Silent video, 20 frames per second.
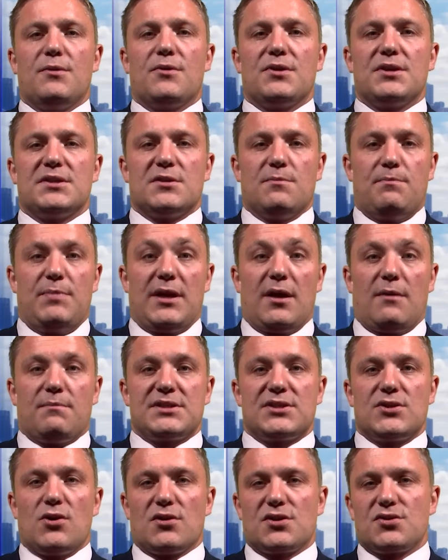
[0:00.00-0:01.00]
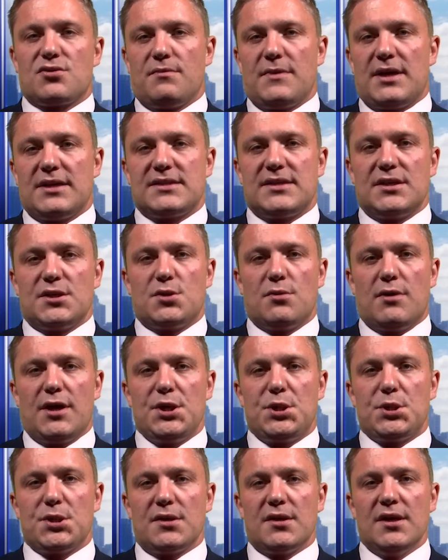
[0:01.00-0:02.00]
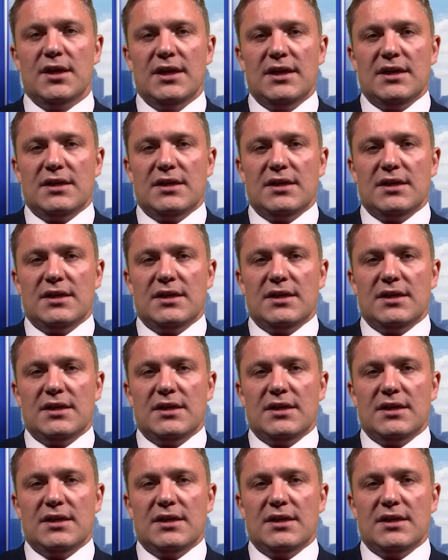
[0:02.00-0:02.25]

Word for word: wanted to bid up stocks from that situation.